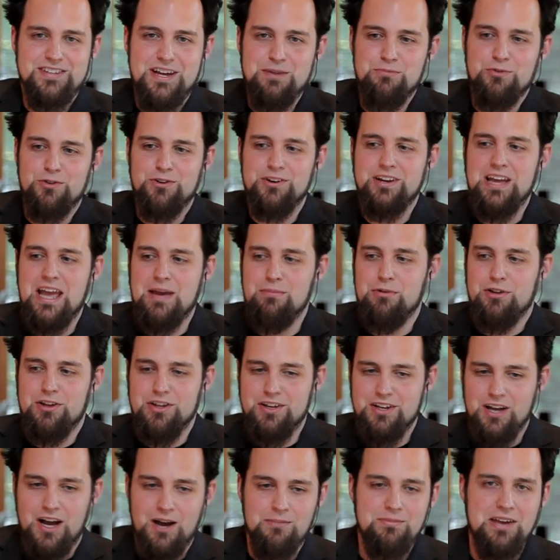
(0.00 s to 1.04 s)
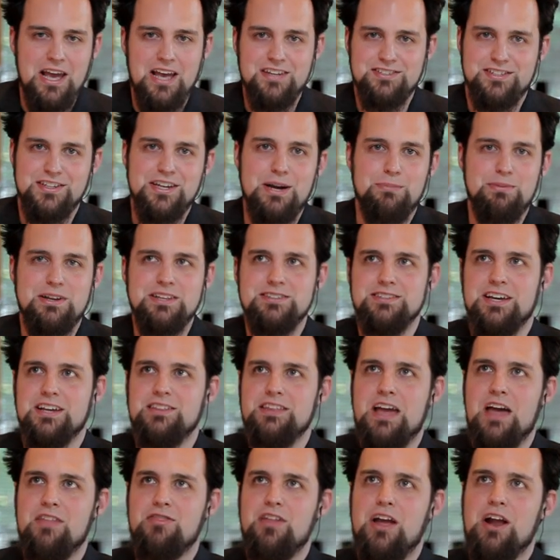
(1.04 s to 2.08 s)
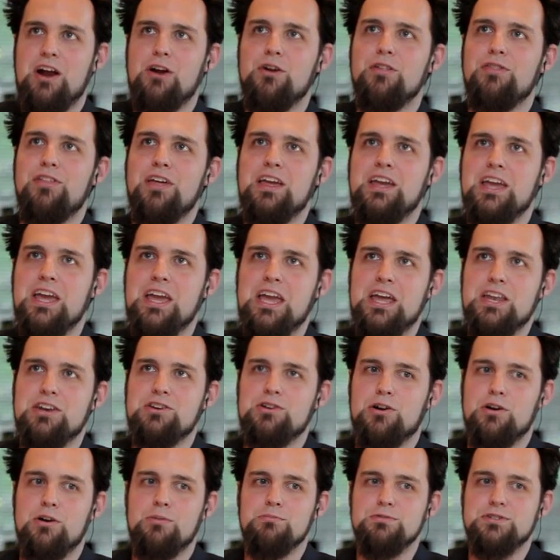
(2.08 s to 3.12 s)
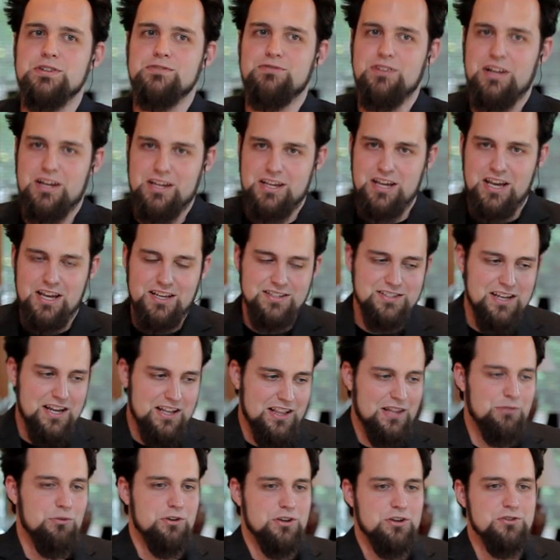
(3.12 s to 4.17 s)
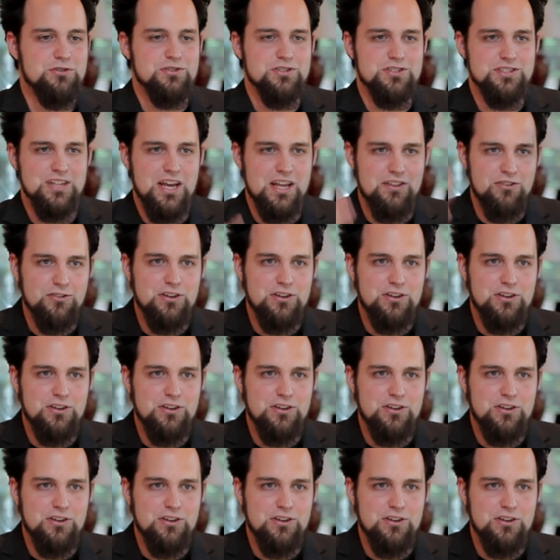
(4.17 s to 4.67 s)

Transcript: Time Warner Cable, and Comcast and companies like that, they are thinking in terms of like exactly what you just said.